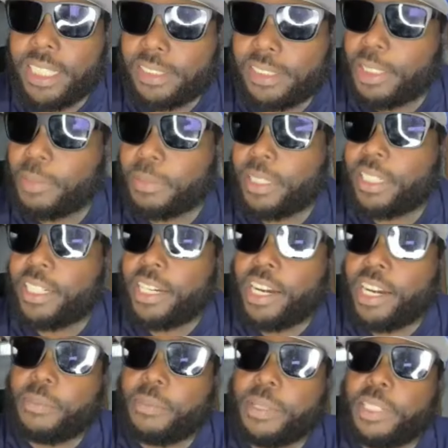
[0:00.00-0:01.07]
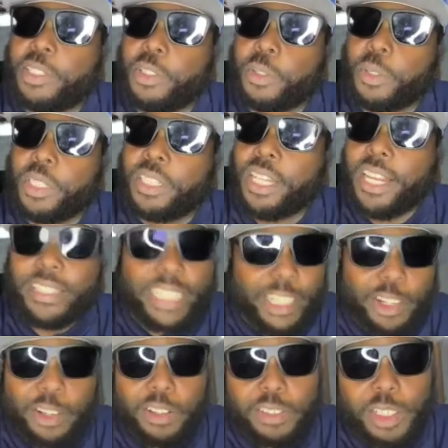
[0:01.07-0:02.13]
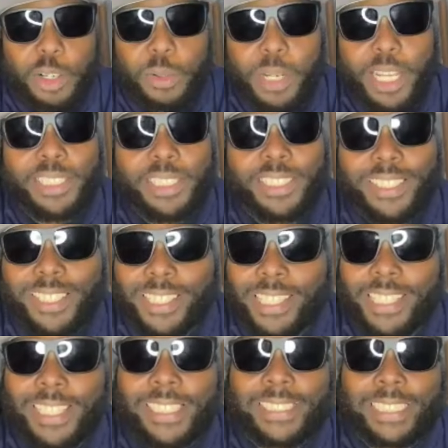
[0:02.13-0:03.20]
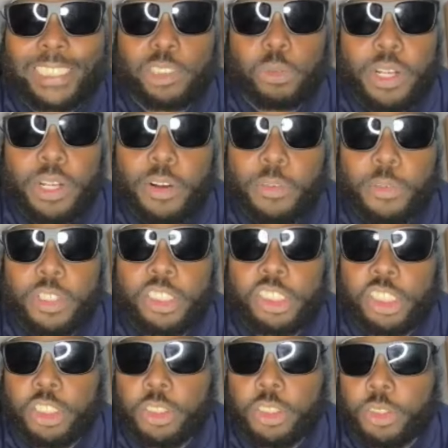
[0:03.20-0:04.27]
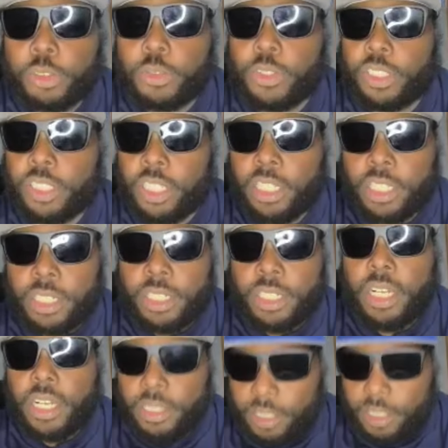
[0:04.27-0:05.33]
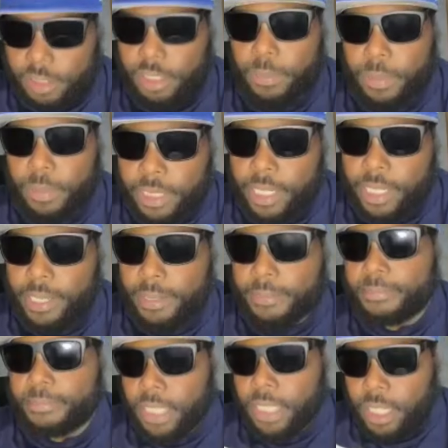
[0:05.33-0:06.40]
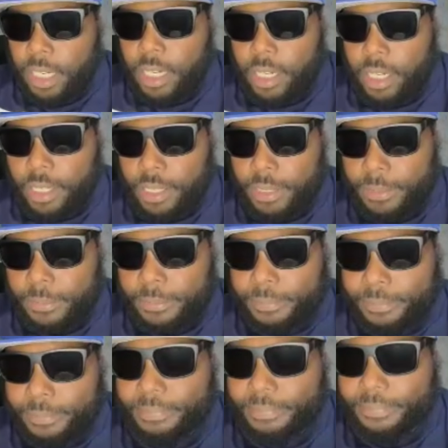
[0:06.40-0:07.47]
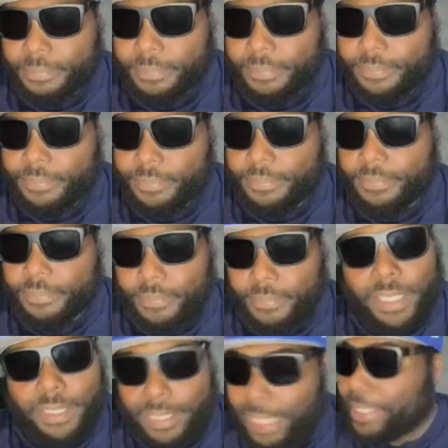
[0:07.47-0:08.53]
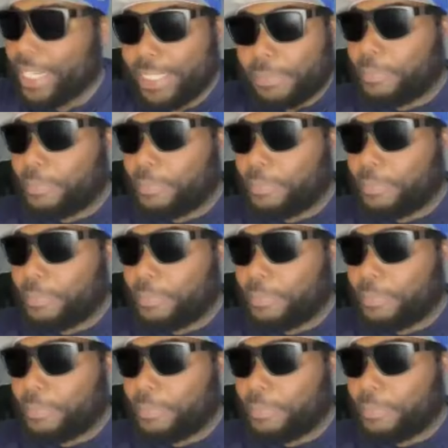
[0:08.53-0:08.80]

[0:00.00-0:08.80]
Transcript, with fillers: that's something that I'll be doing. They're going to donate to the kids as well for the shoes for uh, the summertime. Um, that, that's